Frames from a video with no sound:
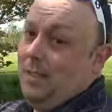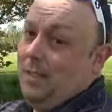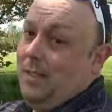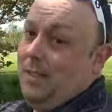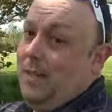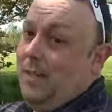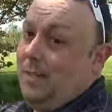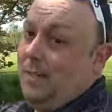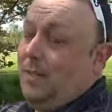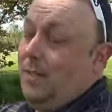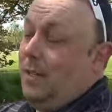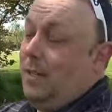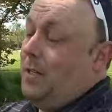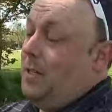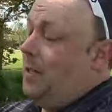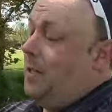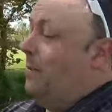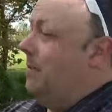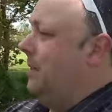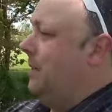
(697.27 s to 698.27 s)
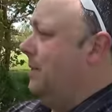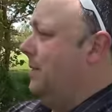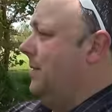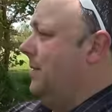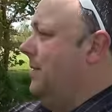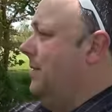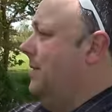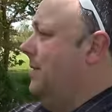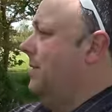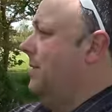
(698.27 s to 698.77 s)
Yeah, so yeah, no, he's doing well.
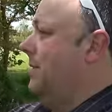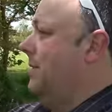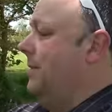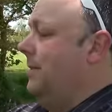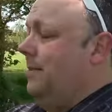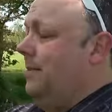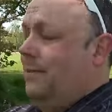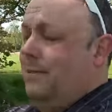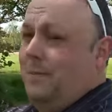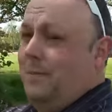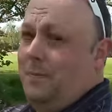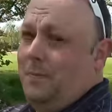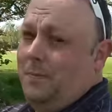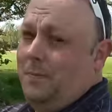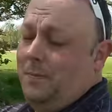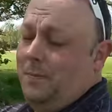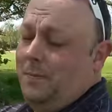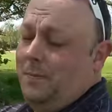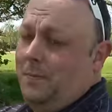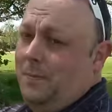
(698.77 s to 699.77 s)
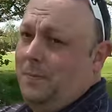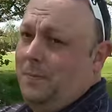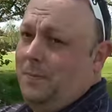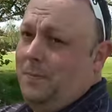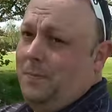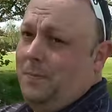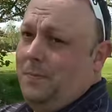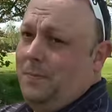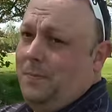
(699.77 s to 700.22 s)
Um, so he nearly got that.